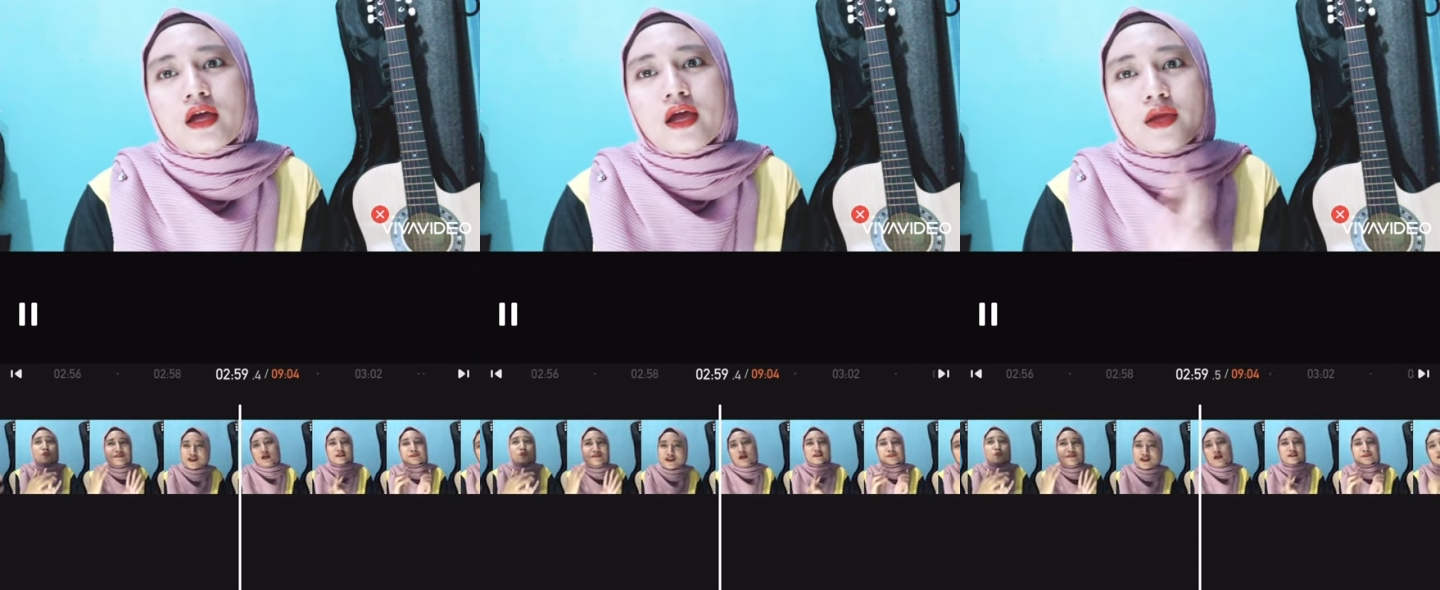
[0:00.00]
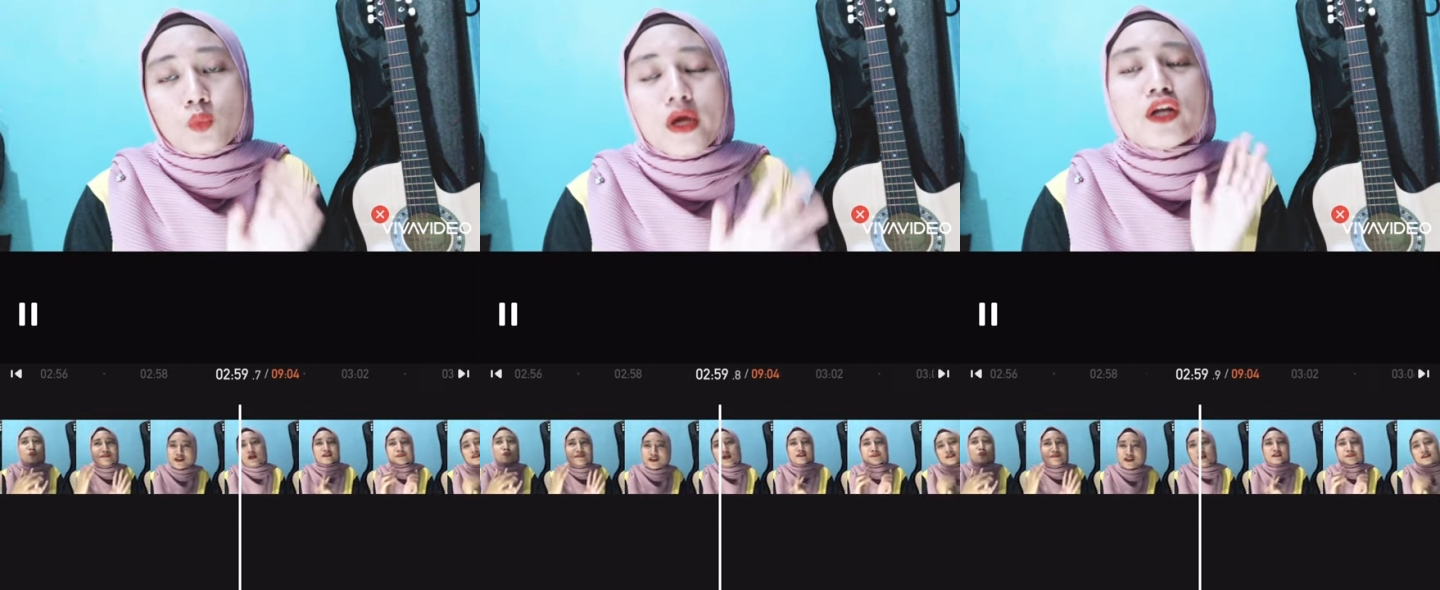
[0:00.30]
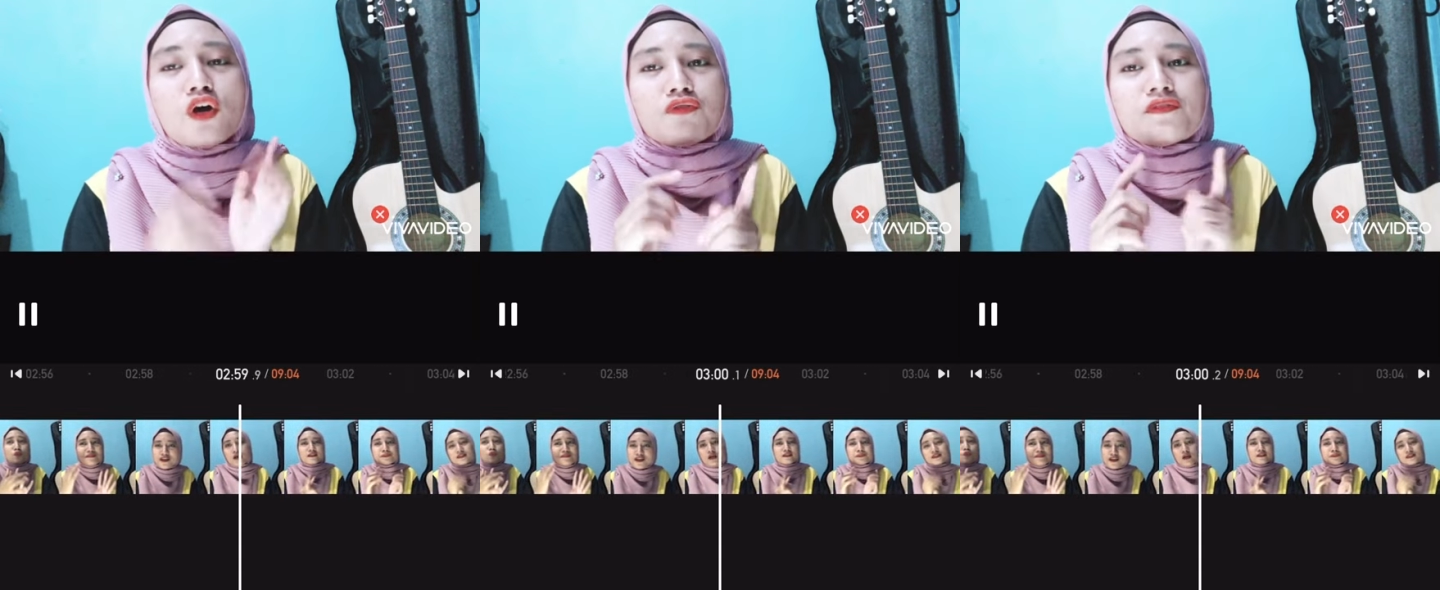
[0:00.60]
And one
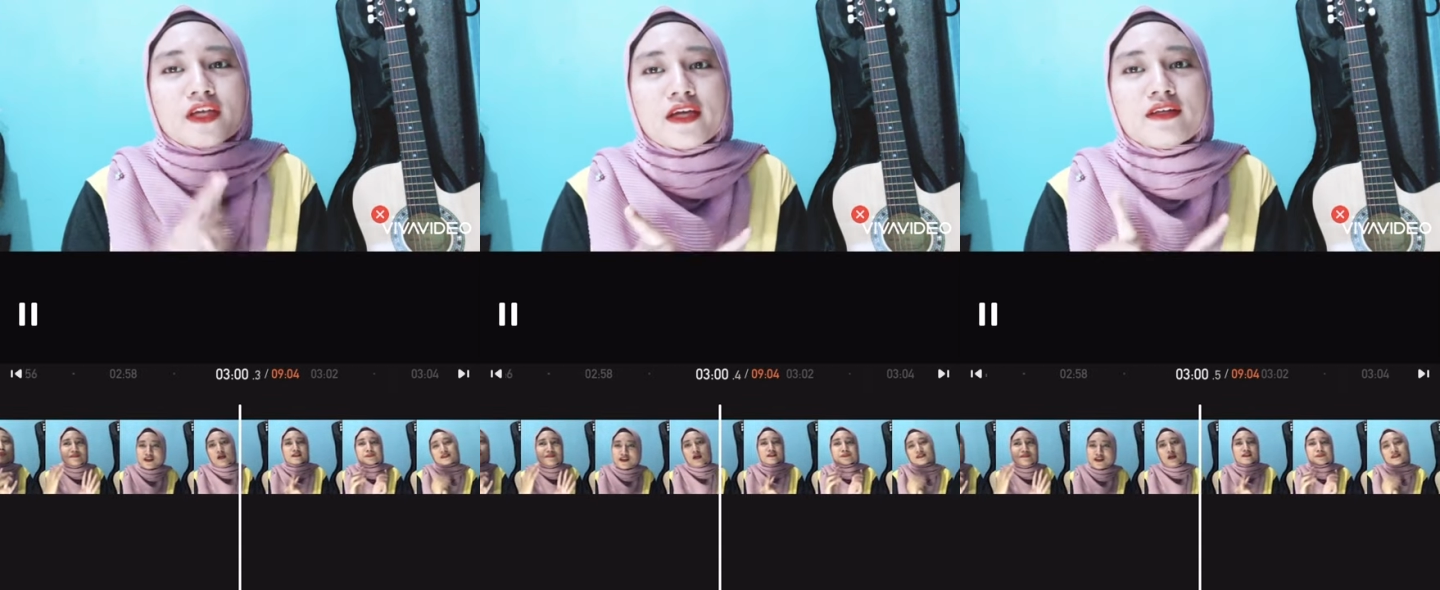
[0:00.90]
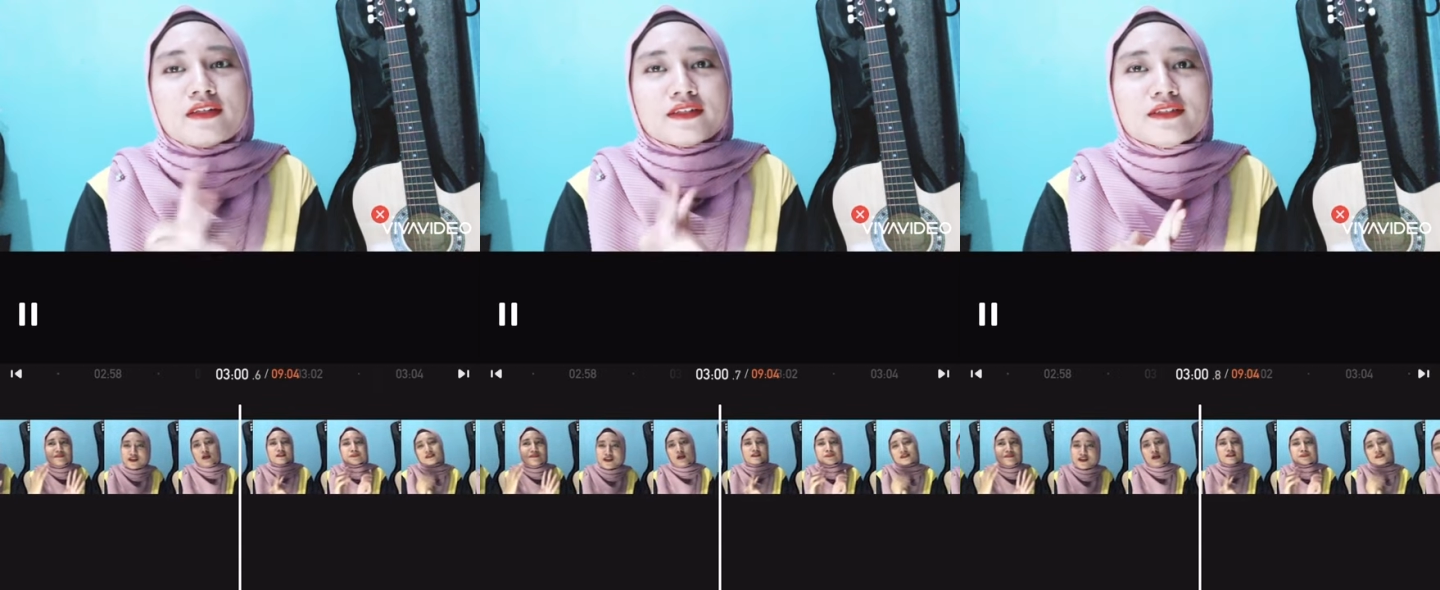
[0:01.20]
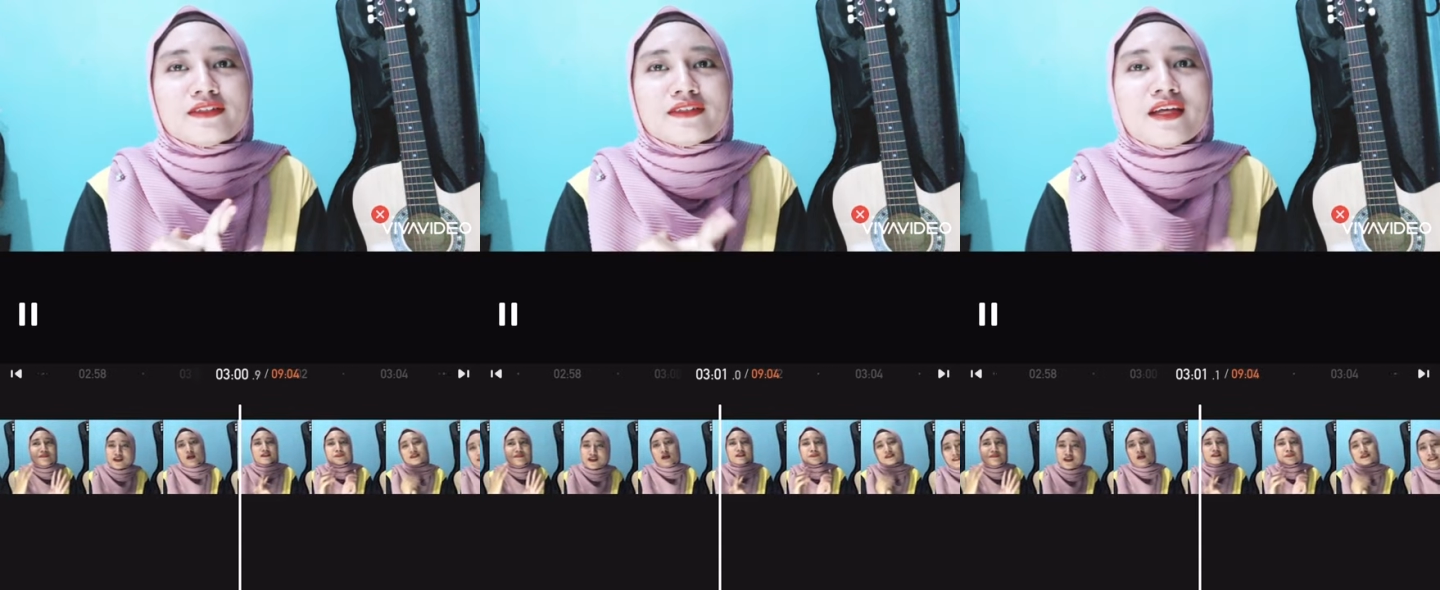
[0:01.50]
of that
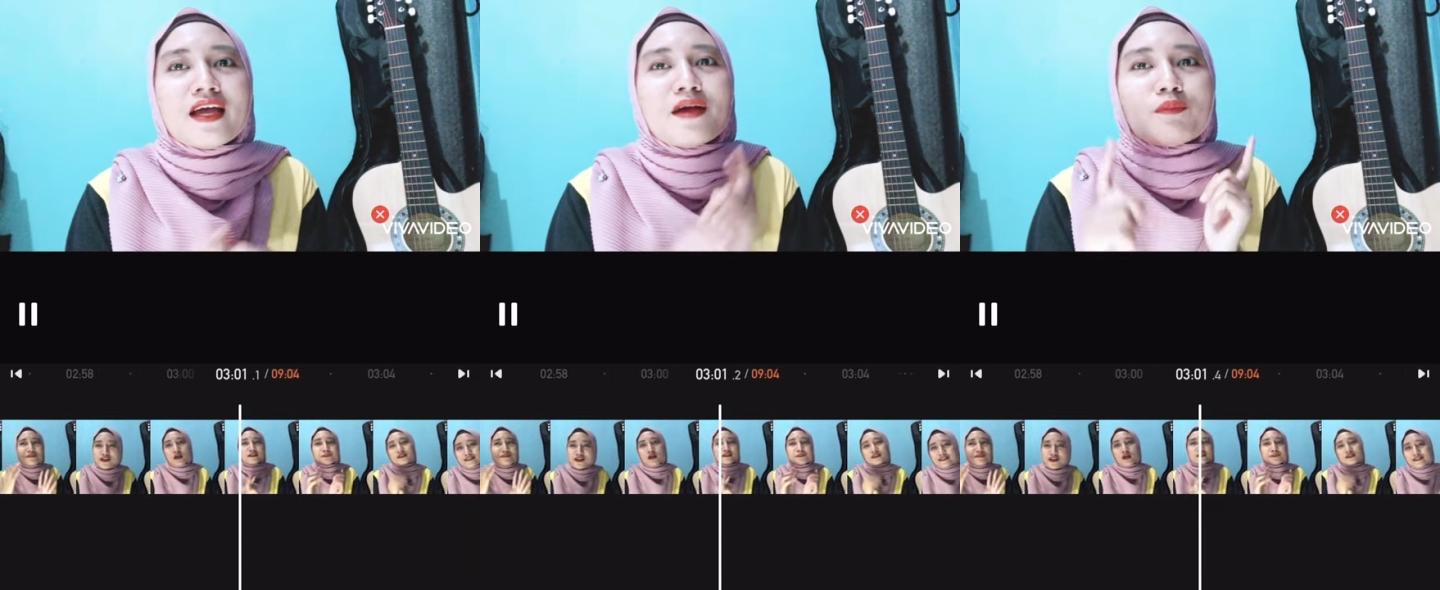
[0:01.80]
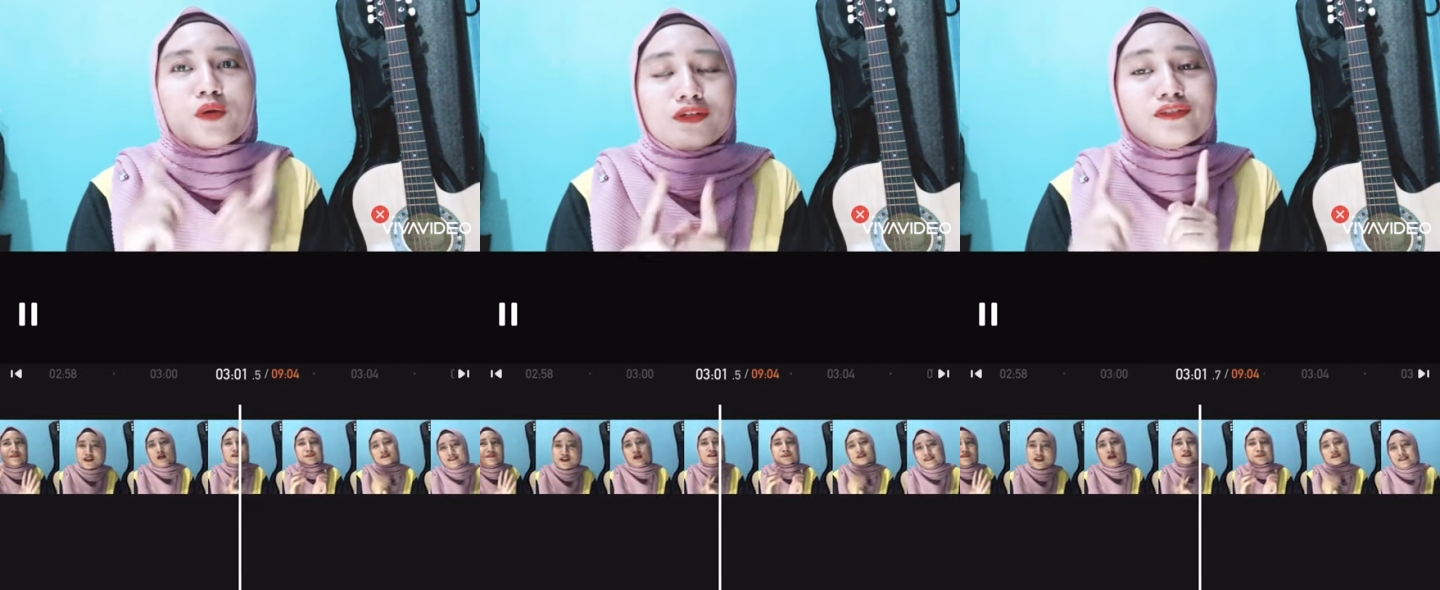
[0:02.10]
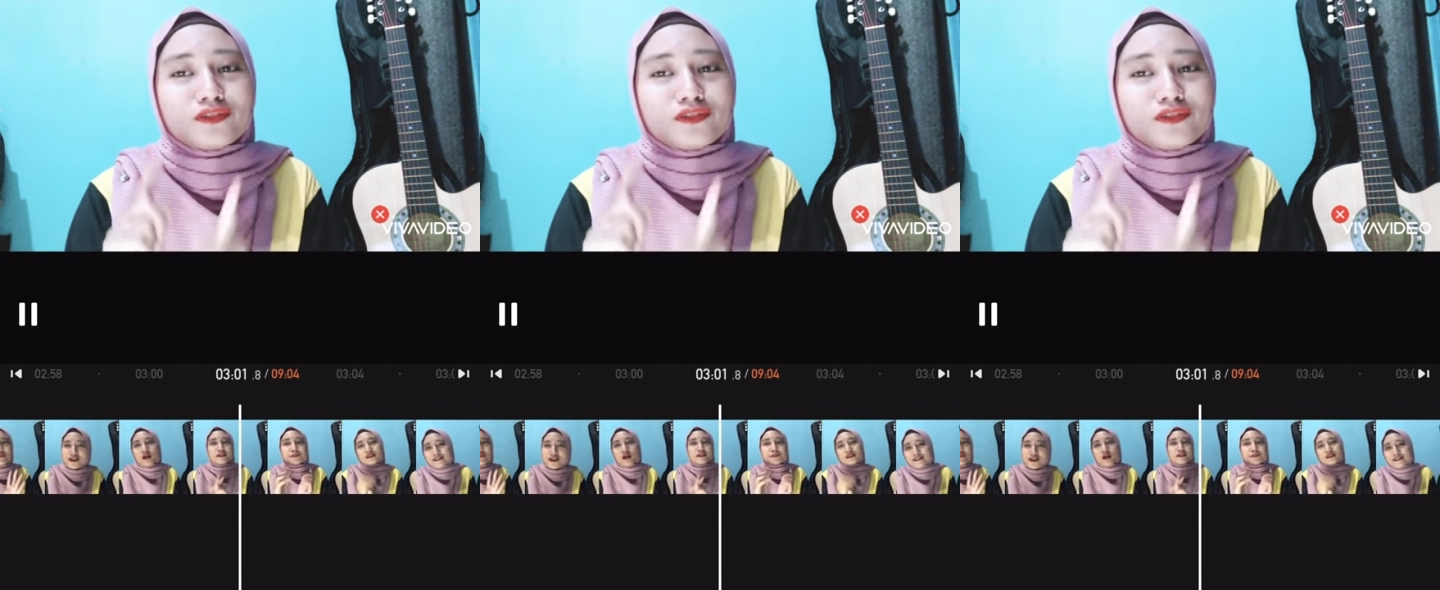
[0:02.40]
is point